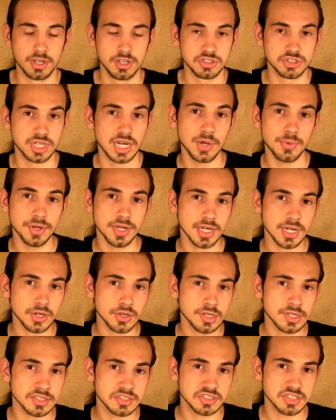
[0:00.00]
So now we're going to
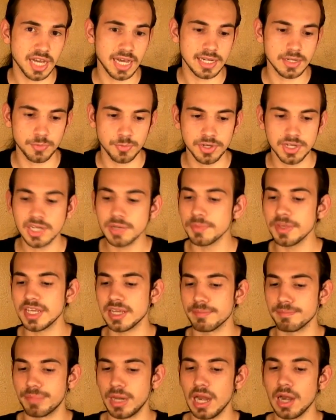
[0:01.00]
go outside and we're going to be
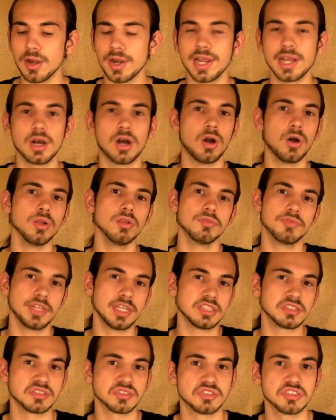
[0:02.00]
comparing all of
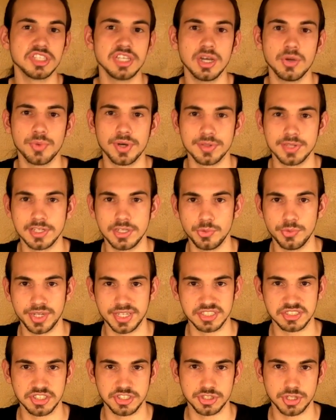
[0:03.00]
these and see how well they do
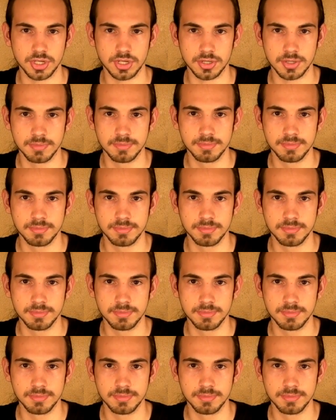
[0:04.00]
against each other.